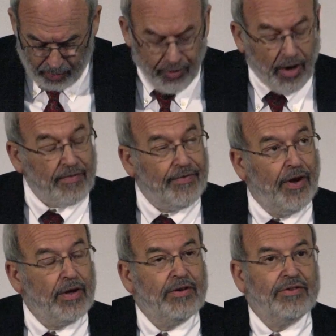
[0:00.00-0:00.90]
will not
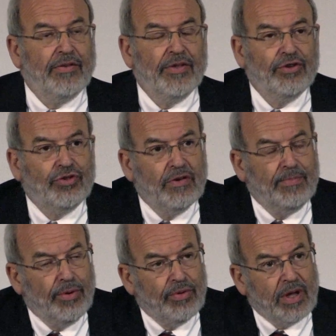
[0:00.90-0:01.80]
focus on the issue
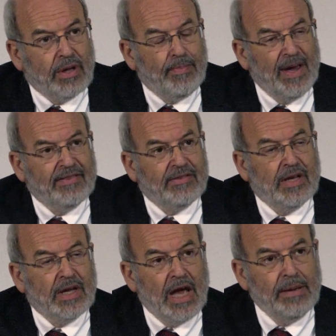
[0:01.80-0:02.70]
of building
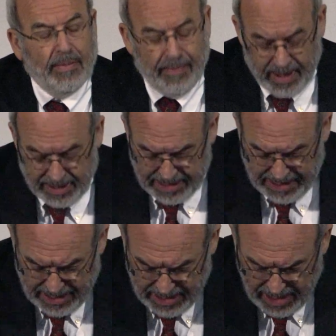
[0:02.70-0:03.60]
capacity and
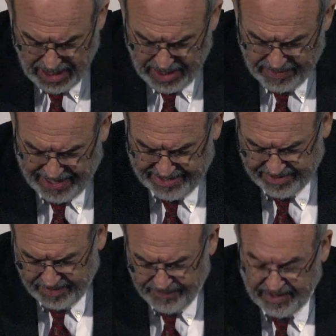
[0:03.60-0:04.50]
capability, that
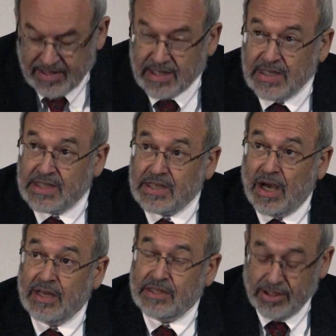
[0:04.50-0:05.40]
is investing in
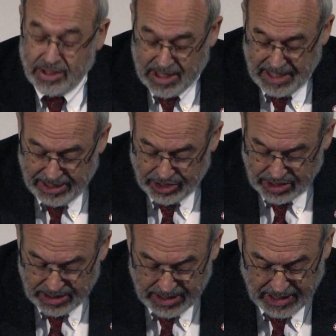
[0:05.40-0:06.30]
science
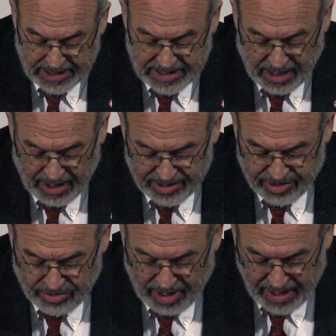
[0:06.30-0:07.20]
education, science
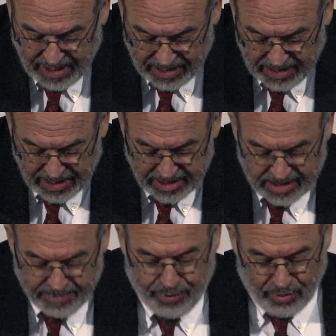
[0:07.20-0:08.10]
training,
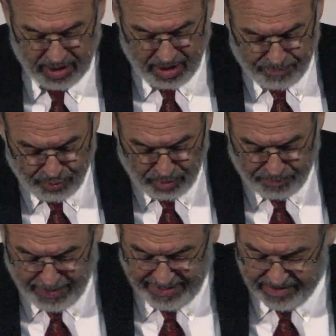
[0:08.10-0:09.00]
supporting a
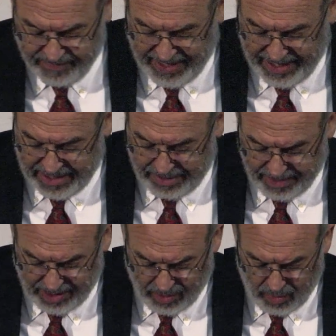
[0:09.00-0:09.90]
broad base of
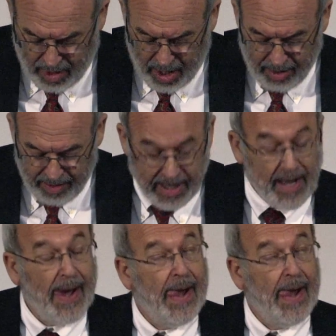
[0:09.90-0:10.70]
academic inquiry,